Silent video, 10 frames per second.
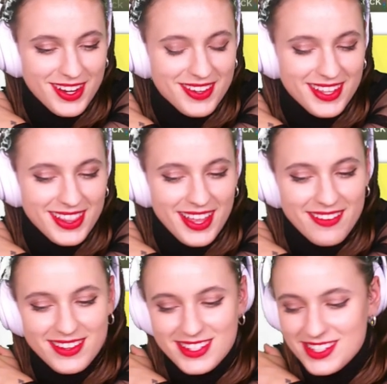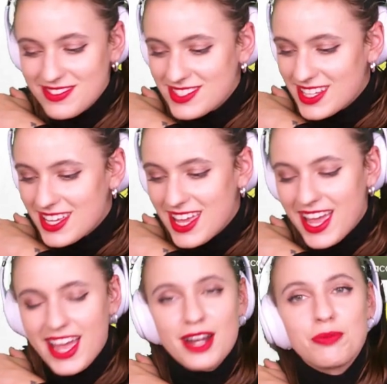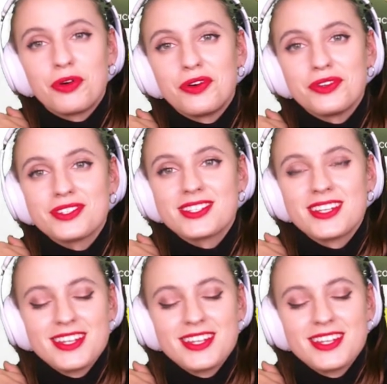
Oh, I love it. It's almost like cannibals.